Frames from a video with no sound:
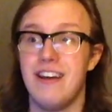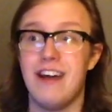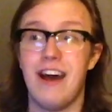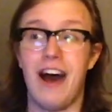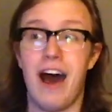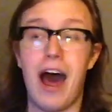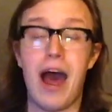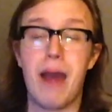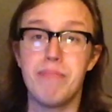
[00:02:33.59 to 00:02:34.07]

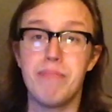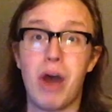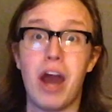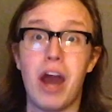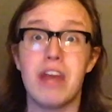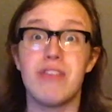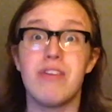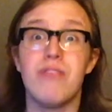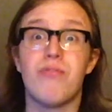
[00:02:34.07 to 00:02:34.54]
I'm not
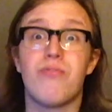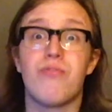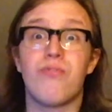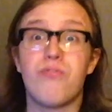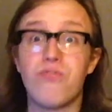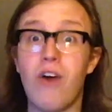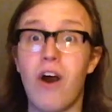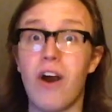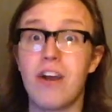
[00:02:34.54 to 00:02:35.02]
even
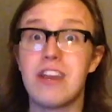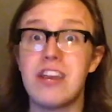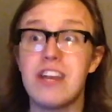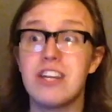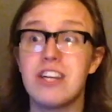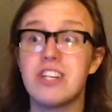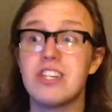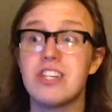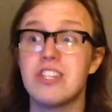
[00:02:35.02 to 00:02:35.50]

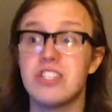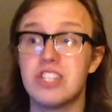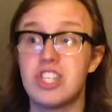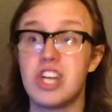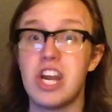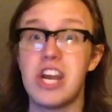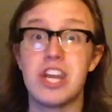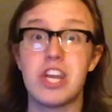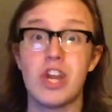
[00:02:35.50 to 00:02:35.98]
fucking
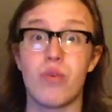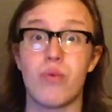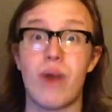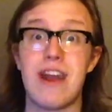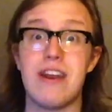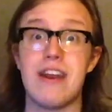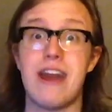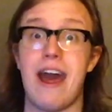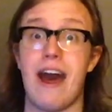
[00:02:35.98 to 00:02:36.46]
shitting you right
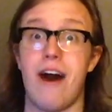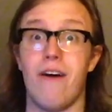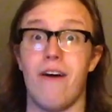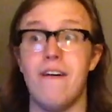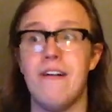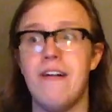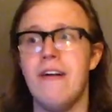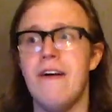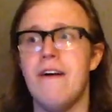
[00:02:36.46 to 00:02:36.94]
now.
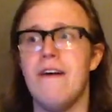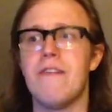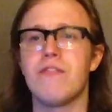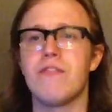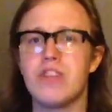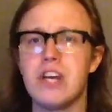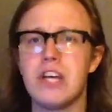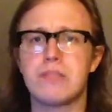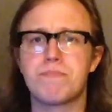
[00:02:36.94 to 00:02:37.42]

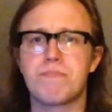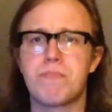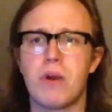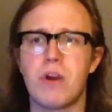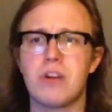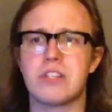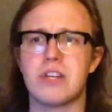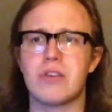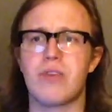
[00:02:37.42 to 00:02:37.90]
This
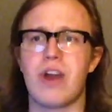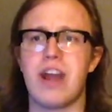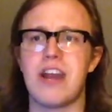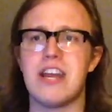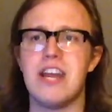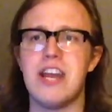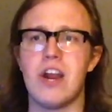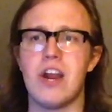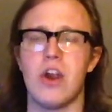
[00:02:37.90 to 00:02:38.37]
person right
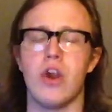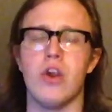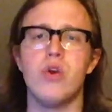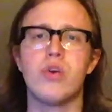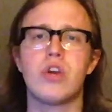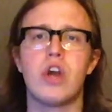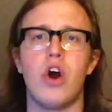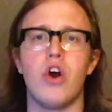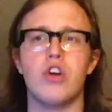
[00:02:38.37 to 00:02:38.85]
here, who
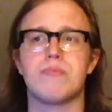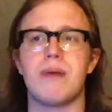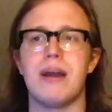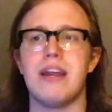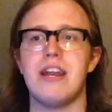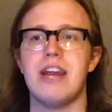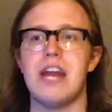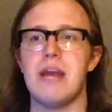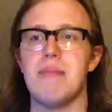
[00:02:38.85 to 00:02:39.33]
goes by the name